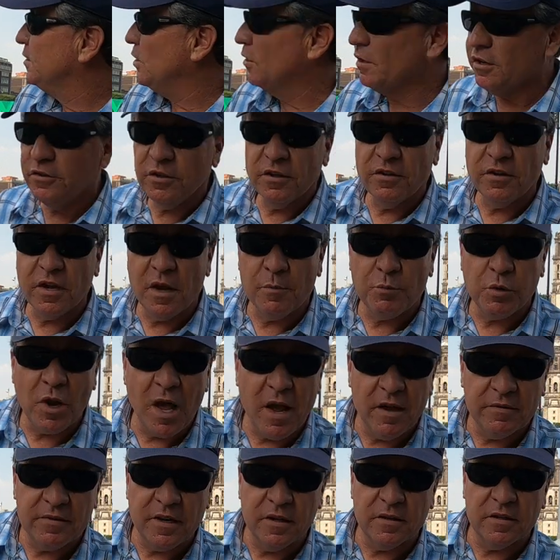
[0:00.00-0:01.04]
So this is uh,
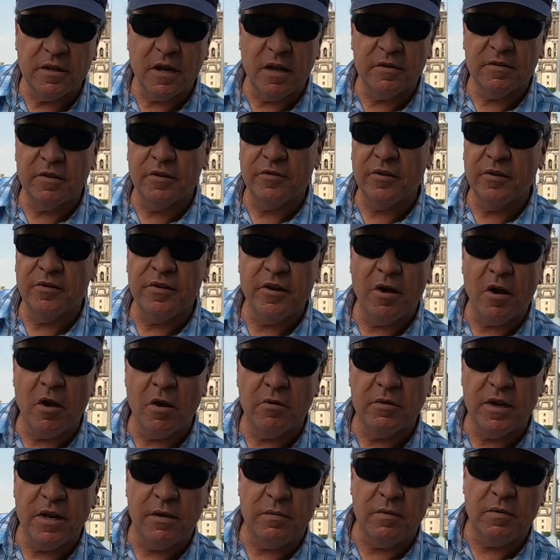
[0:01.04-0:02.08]
Plaza
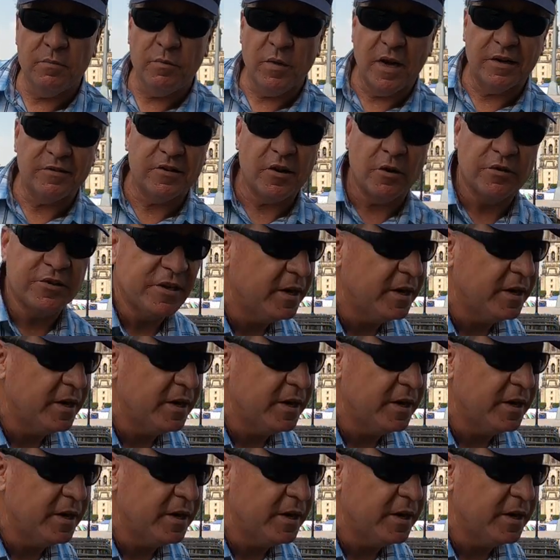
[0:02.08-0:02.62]
Constitucion in Mexico